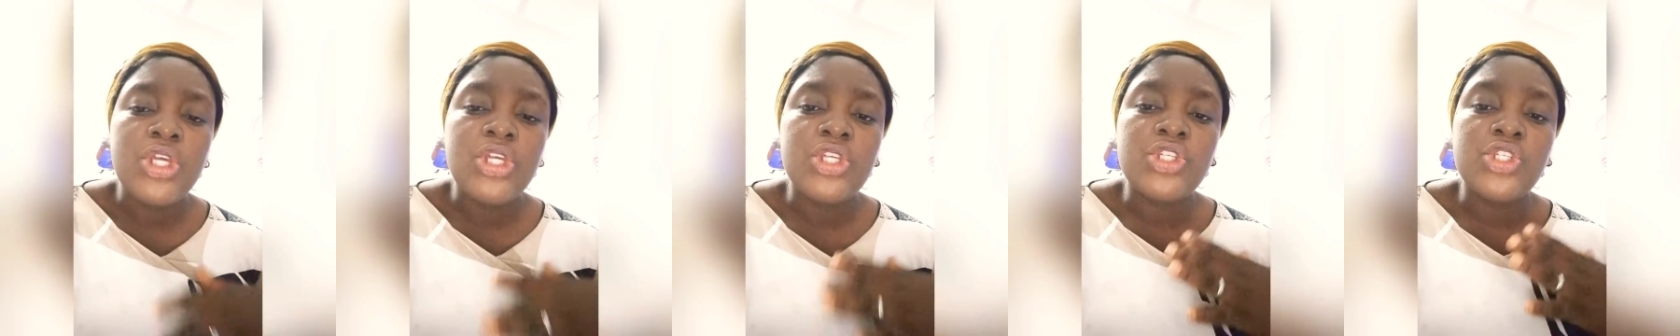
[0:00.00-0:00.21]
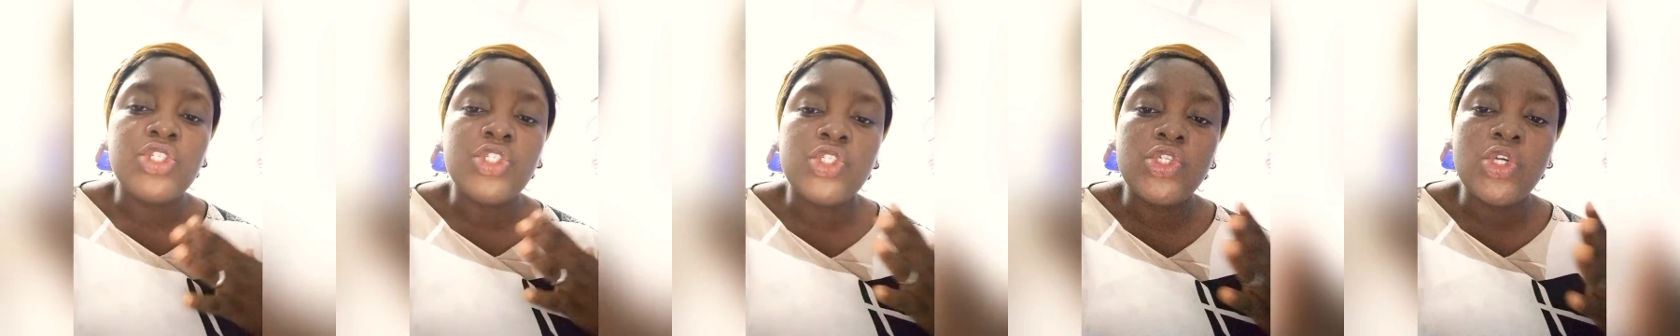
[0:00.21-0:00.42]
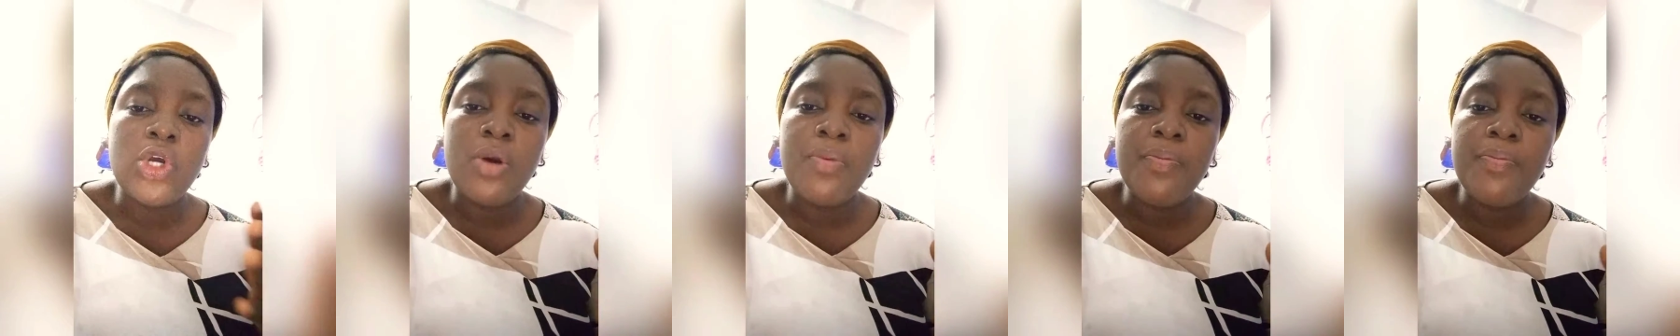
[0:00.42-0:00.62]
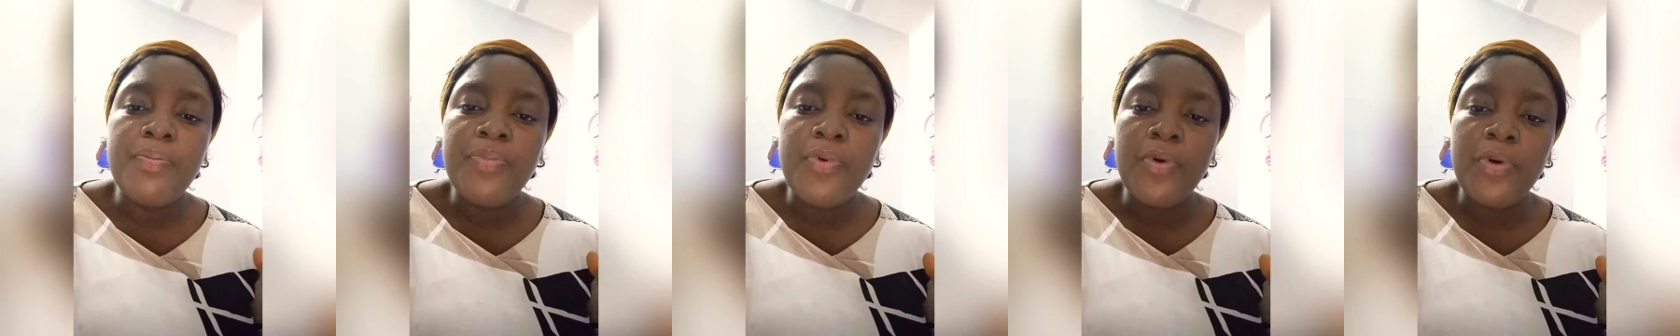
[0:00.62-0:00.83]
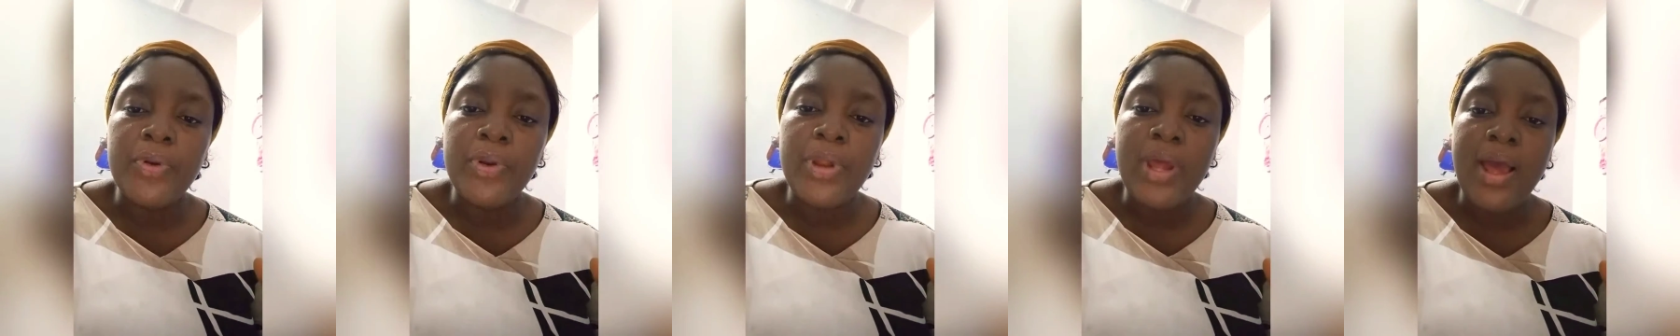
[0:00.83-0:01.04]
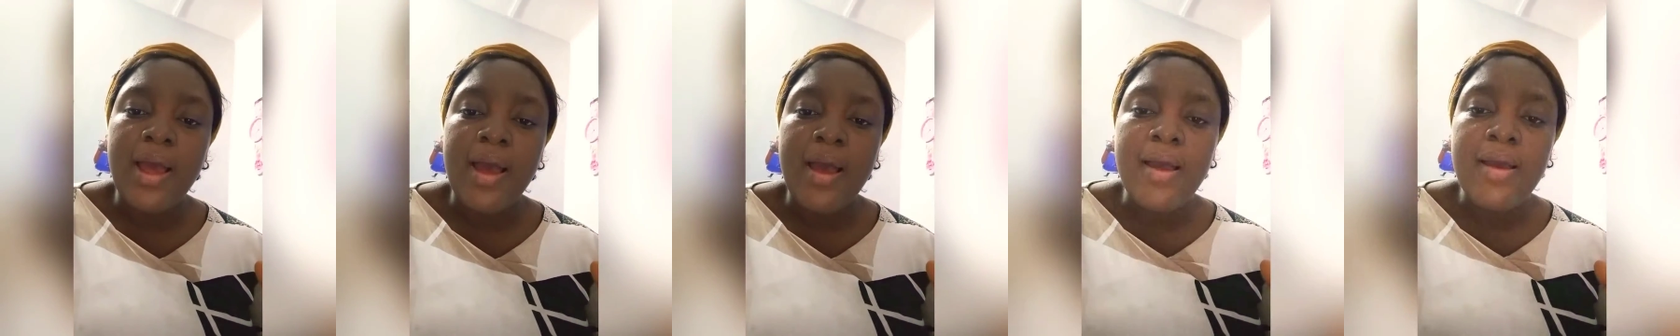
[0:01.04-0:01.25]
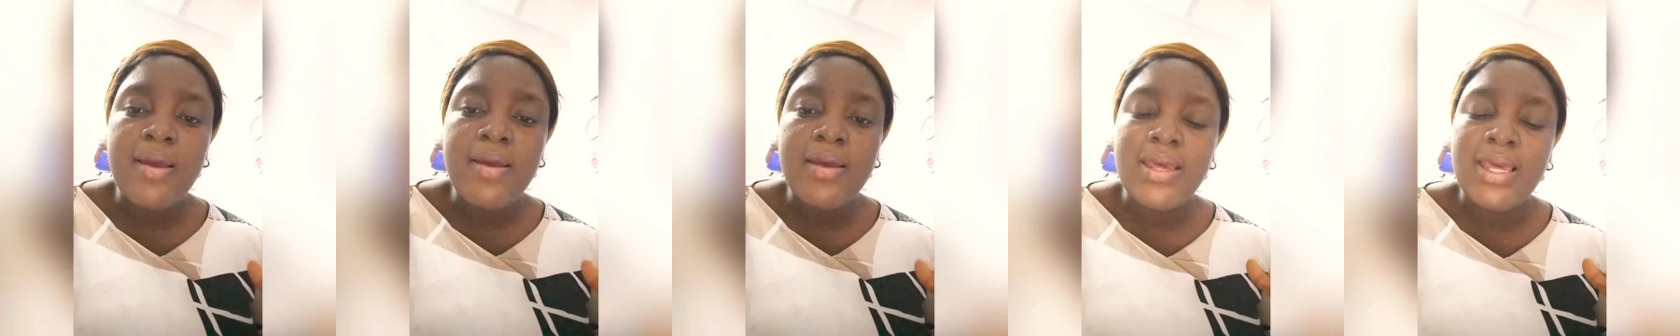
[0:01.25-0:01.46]
is jump on
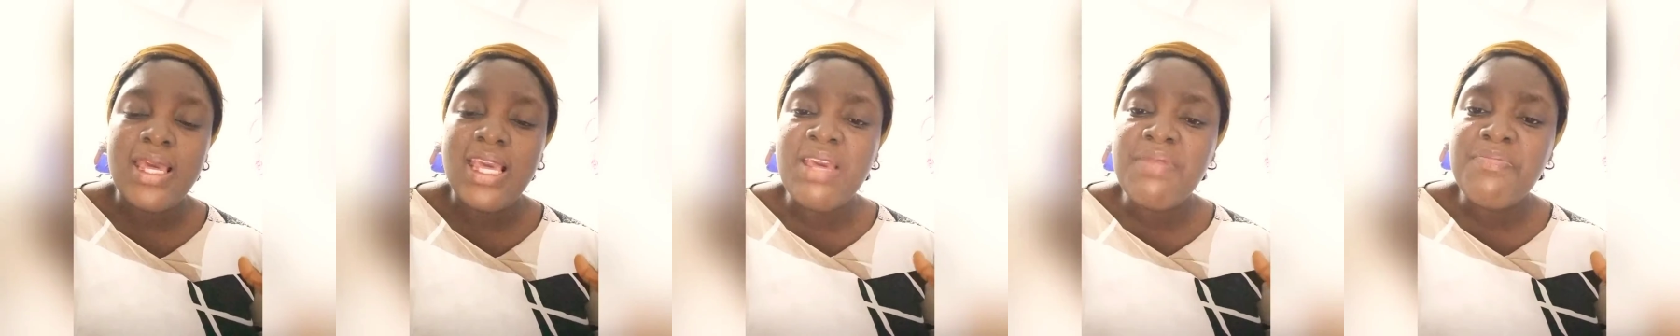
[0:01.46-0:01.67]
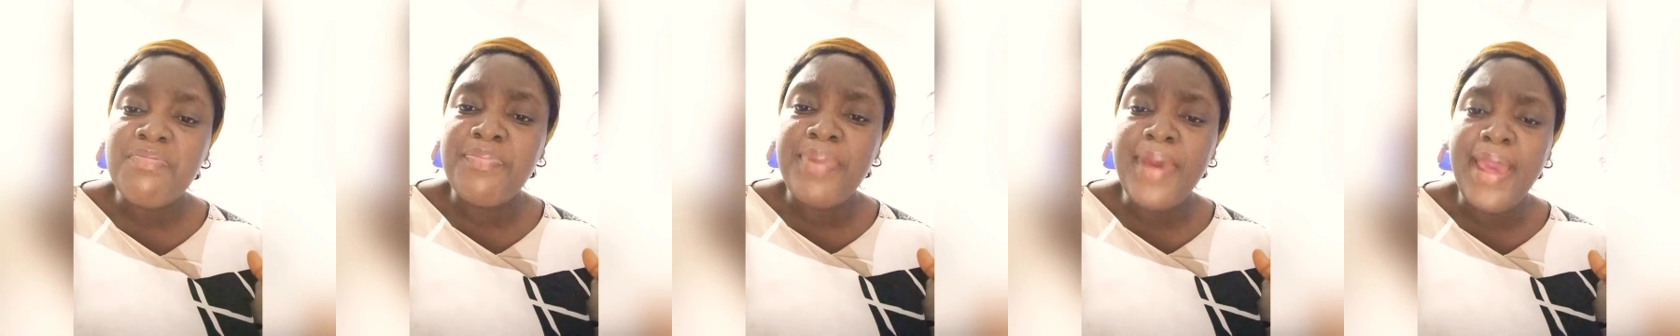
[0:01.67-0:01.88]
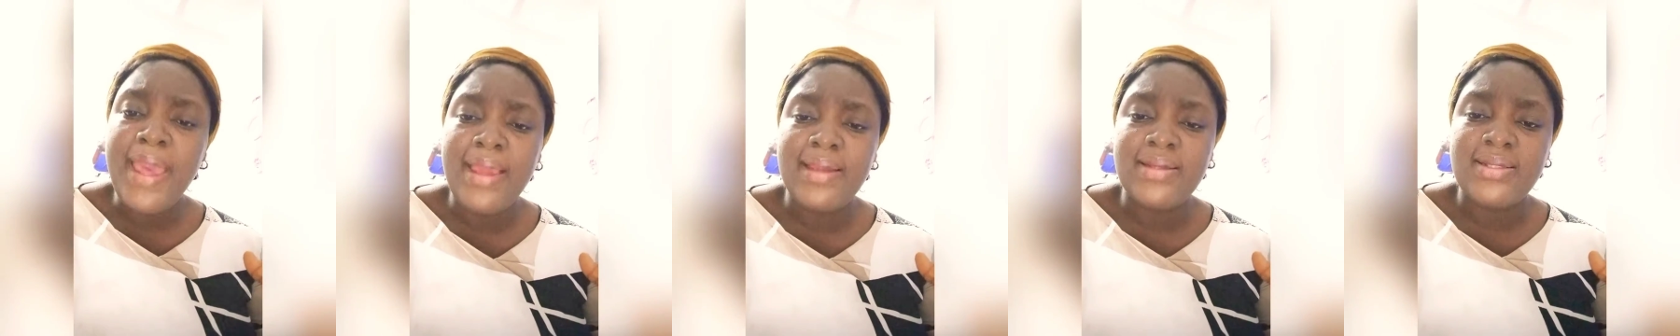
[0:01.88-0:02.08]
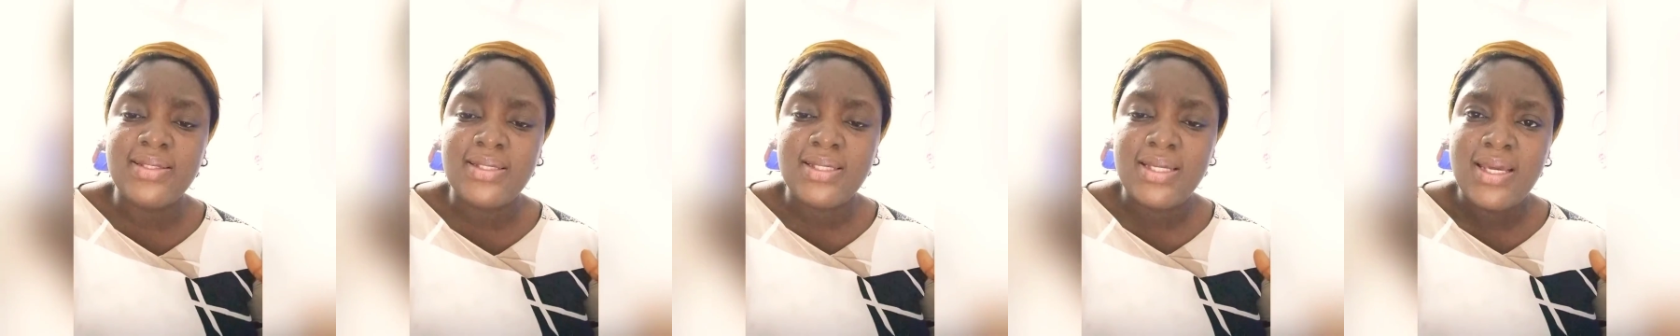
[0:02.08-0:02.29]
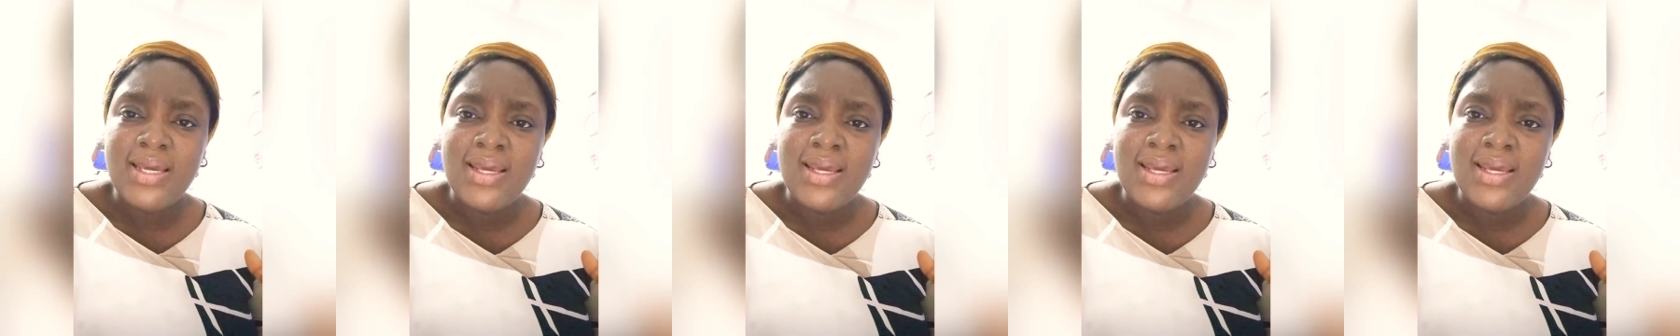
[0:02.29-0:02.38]
her in bed.